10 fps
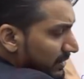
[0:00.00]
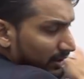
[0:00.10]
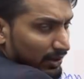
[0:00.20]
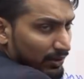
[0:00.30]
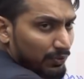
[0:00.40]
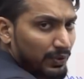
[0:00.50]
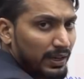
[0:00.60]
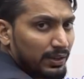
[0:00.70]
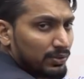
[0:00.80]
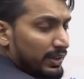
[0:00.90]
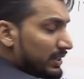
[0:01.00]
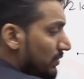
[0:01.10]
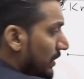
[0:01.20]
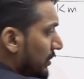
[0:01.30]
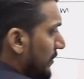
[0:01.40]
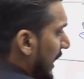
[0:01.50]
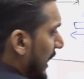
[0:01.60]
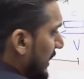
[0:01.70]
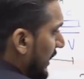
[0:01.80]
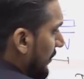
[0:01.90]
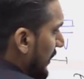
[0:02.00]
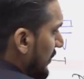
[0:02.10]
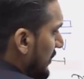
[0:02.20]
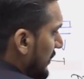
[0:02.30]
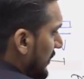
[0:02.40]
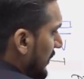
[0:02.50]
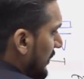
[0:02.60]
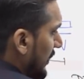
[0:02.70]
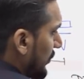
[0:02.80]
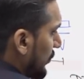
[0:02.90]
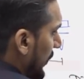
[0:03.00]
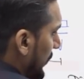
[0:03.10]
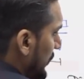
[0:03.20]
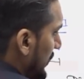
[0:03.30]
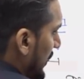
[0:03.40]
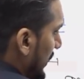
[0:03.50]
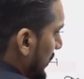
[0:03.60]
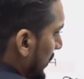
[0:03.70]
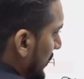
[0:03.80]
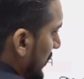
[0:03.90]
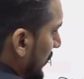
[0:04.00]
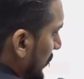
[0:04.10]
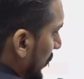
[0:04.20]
it is V, so it is going to be added because this is in the two opposite directions.